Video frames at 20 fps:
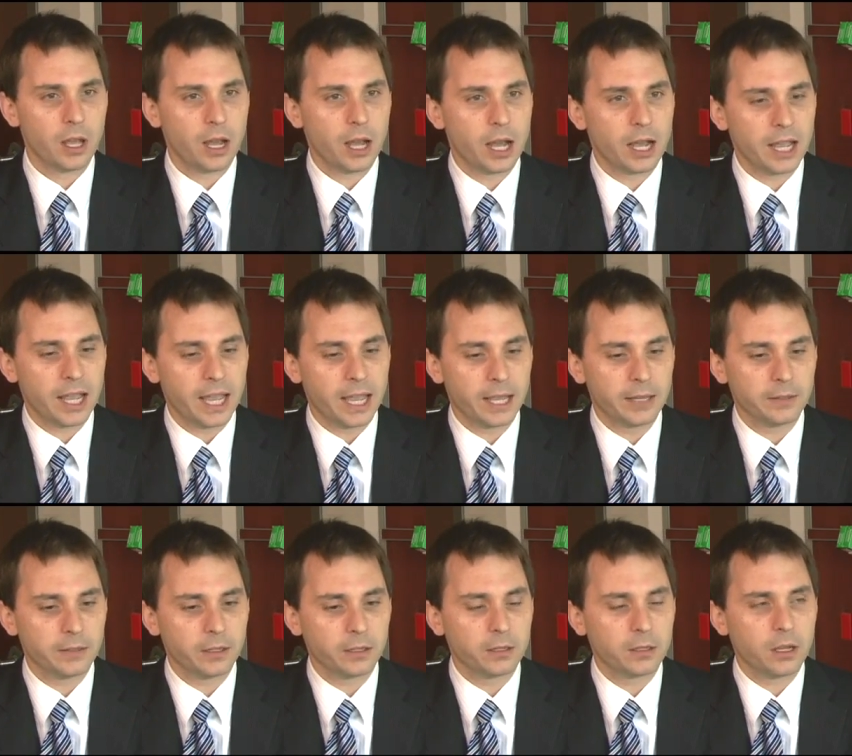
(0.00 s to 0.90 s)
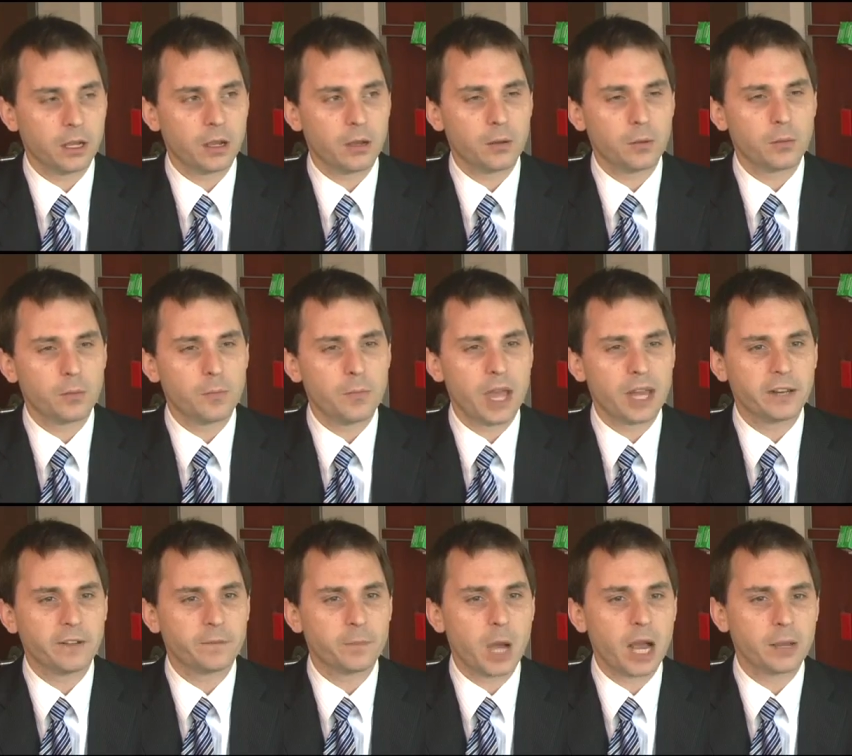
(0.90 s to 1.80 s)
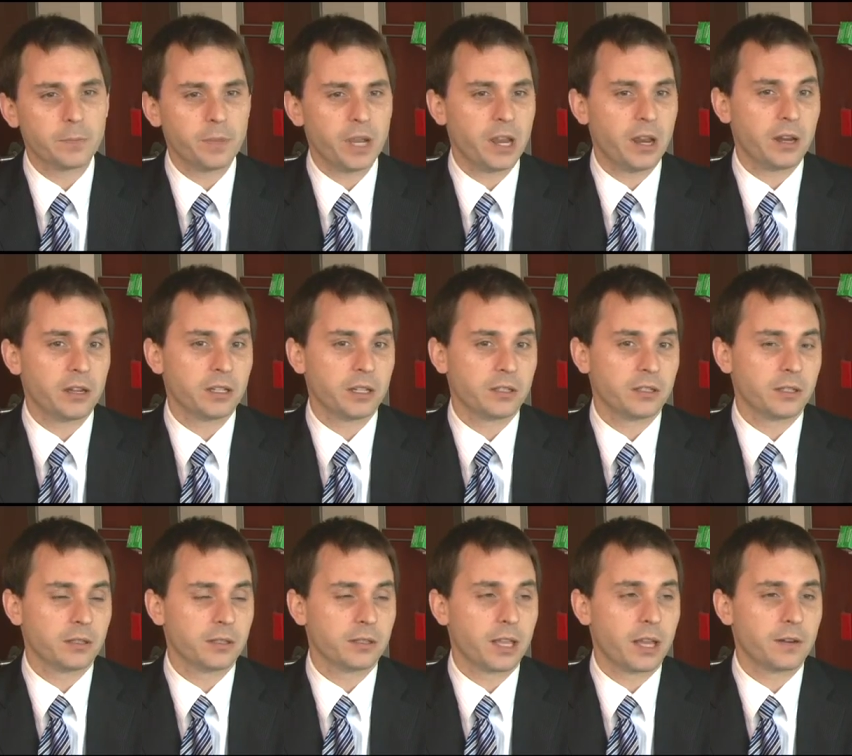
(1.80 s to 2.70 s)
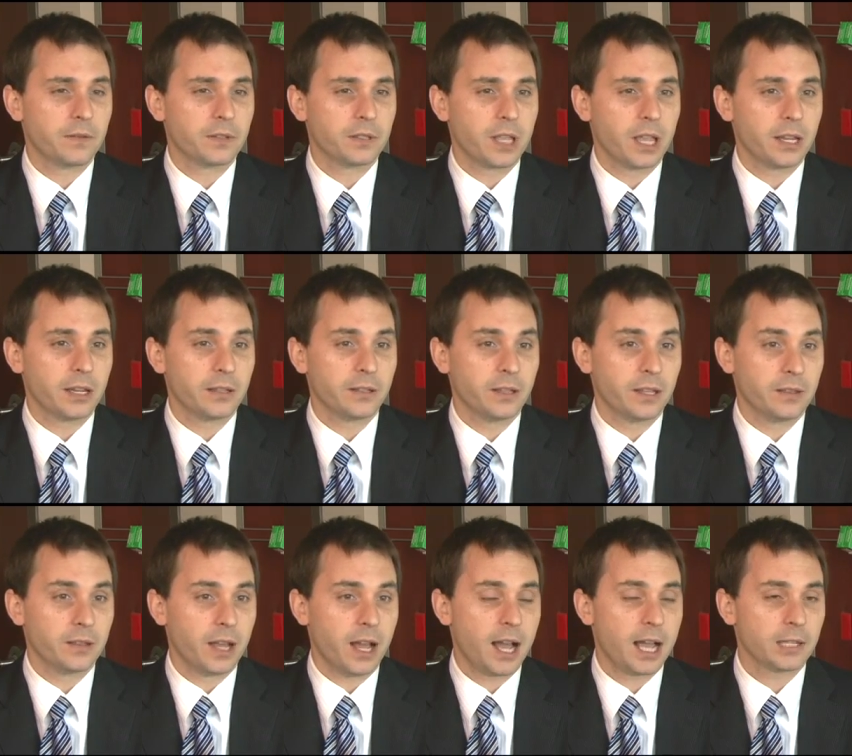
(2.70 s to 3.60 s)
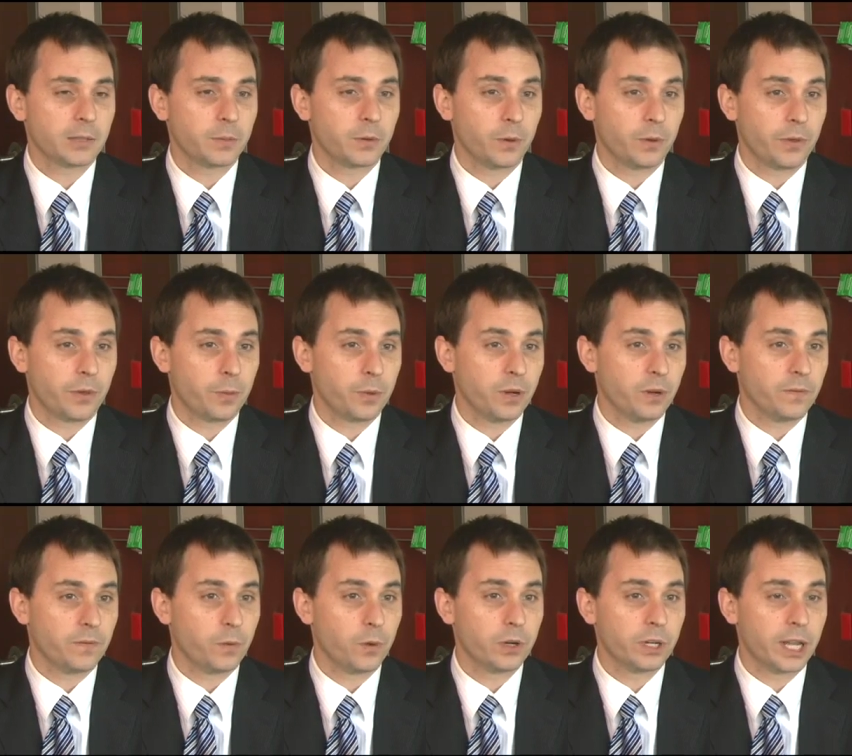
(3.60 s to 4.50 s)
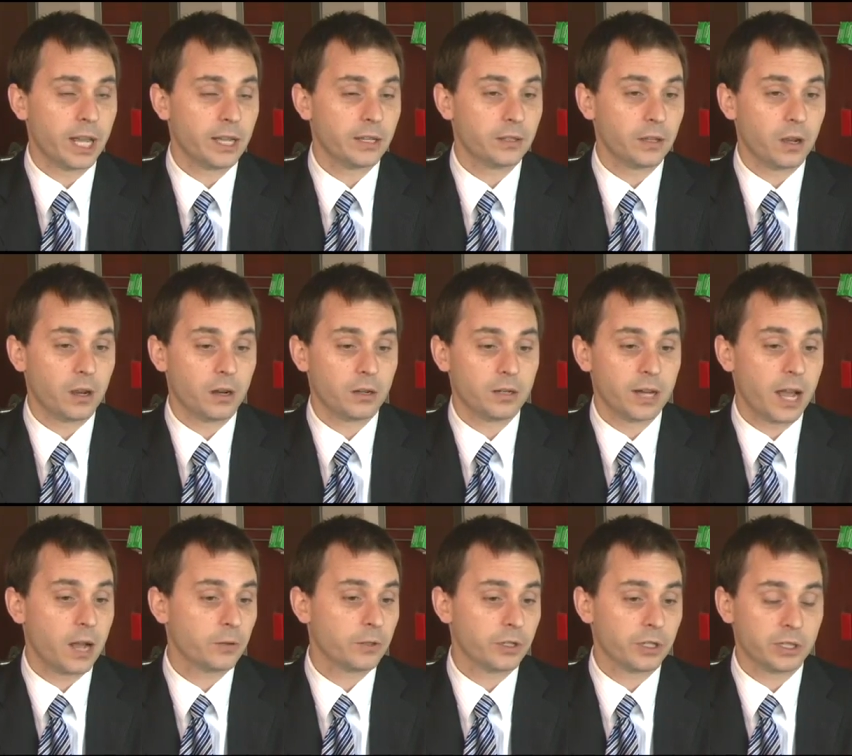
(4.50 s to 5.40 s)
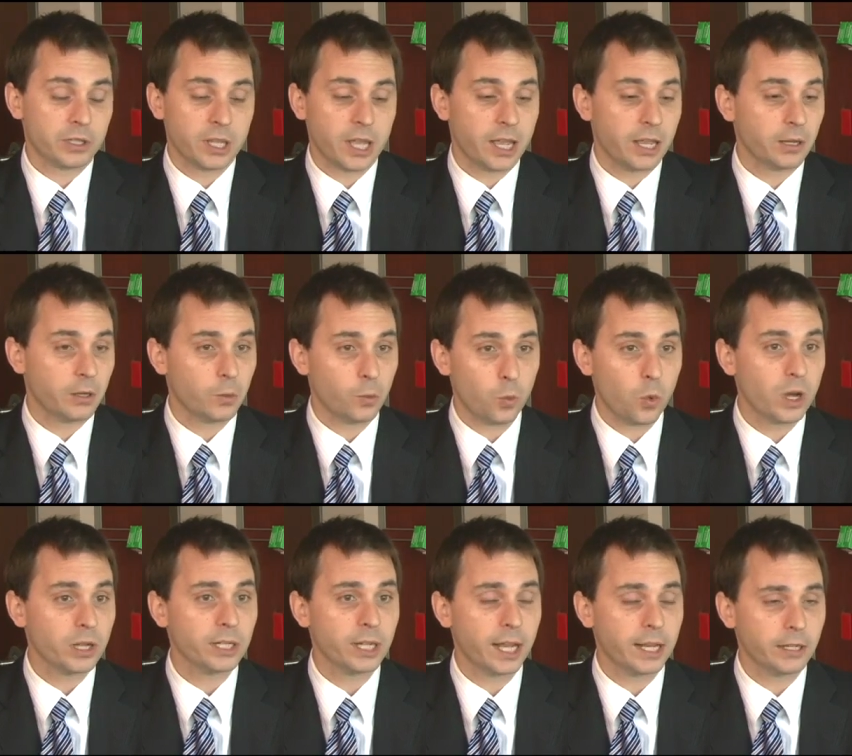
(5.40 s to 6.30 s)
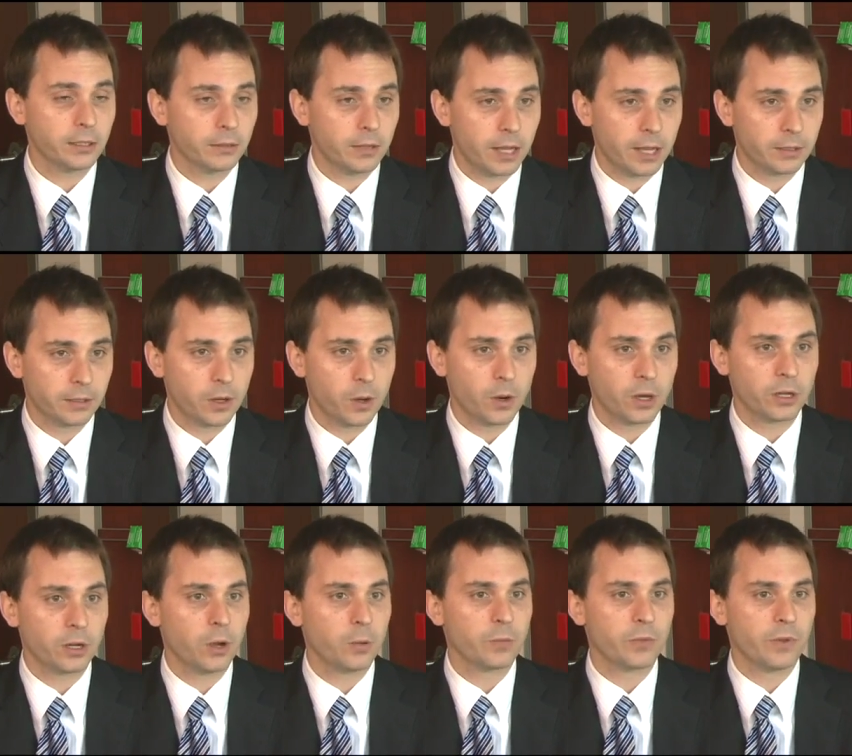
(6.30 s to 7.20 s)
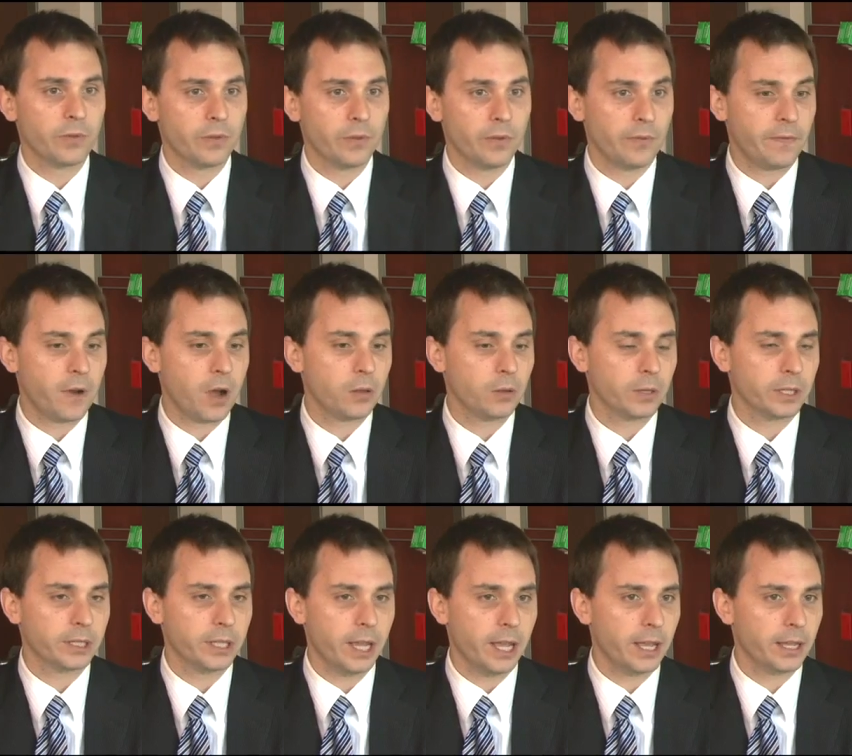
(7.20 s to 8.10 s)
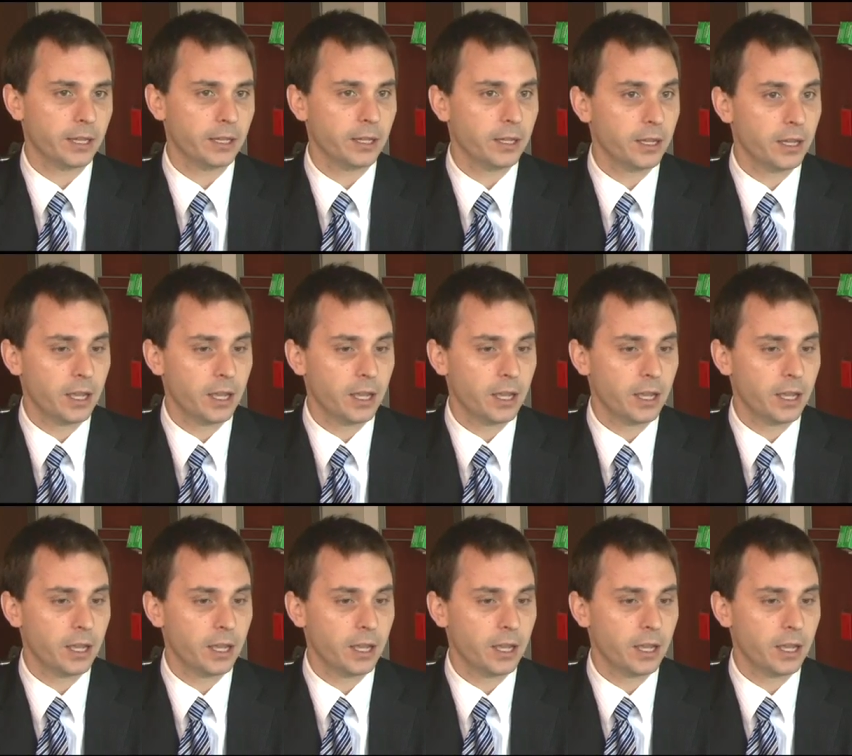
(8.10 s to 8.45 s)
Uh, and uh, many of my patients, instead of staying in, in, the hospital three or four days, are now just staying one night and going home the, the following day.